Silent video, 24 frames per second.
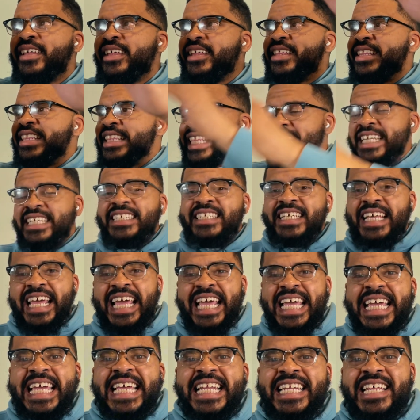this
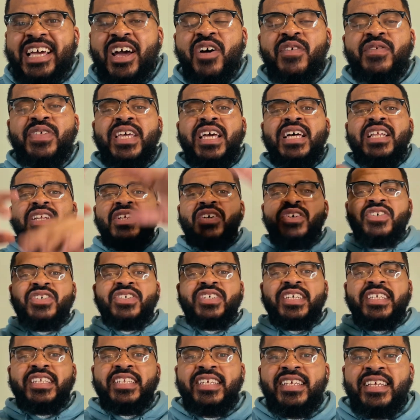end of the
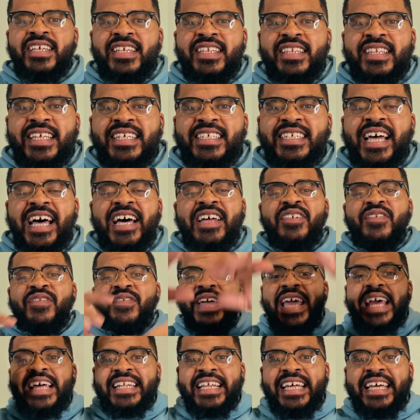illusion, this
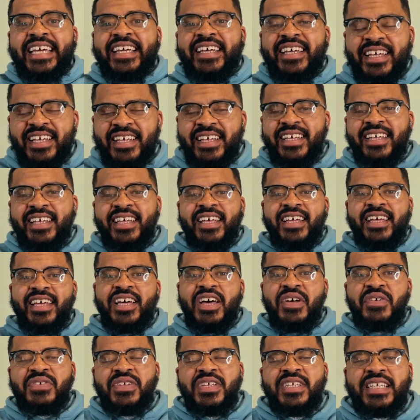unveiling
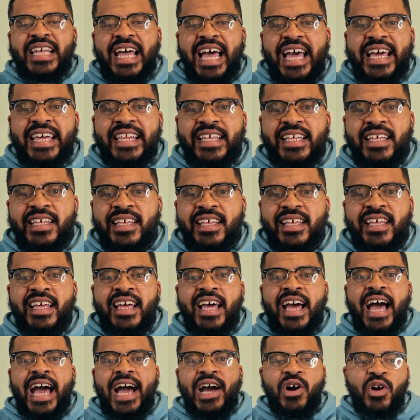of society,
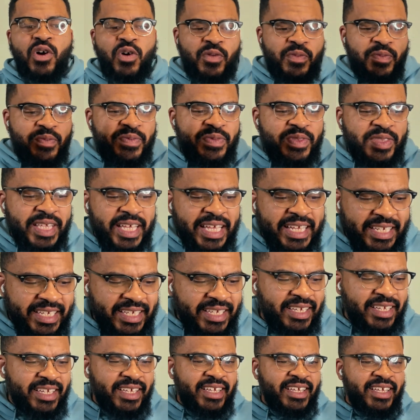I hope this
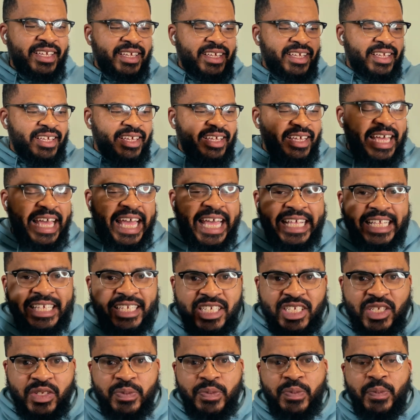
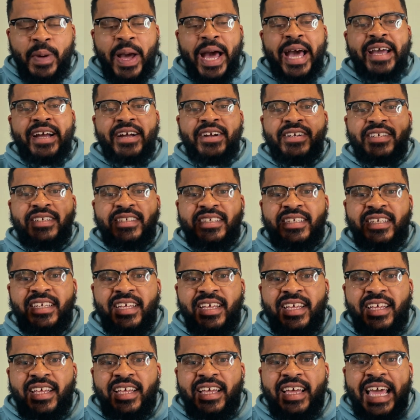inspires
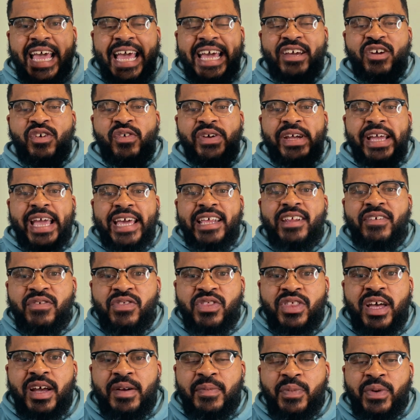a creative
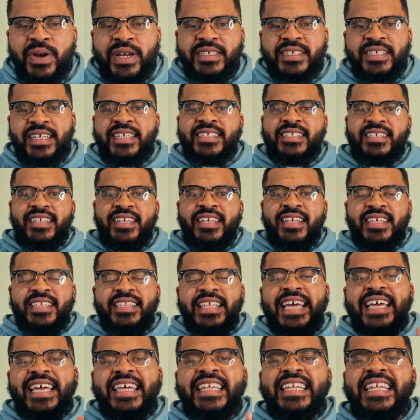thought process
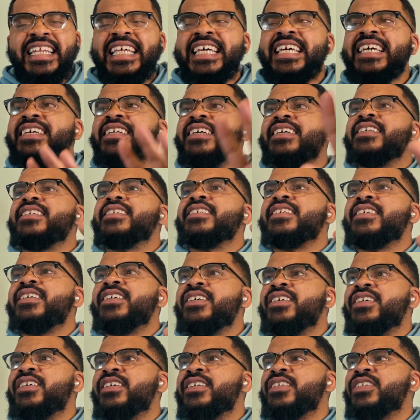that can lead us
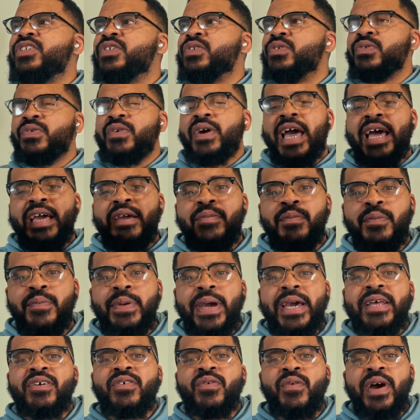to a
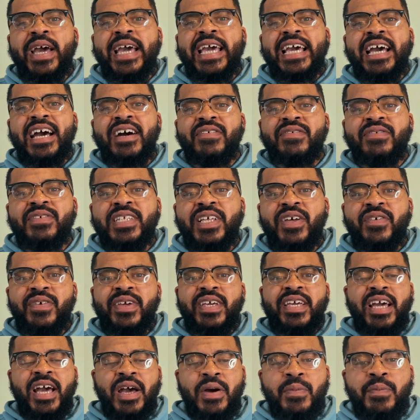better way of
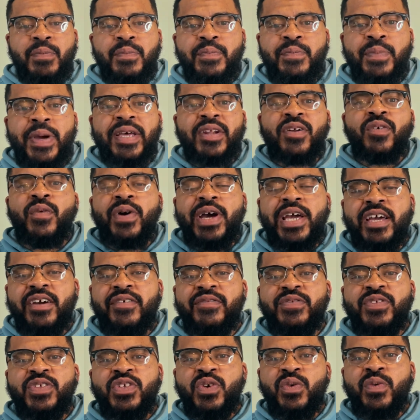living, a better way
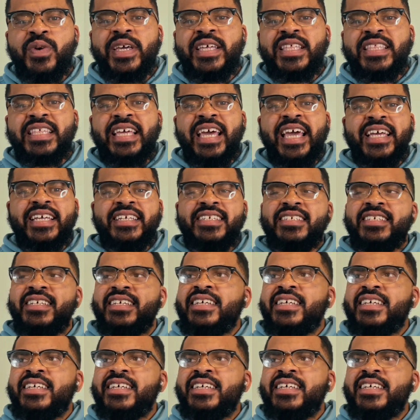of doing things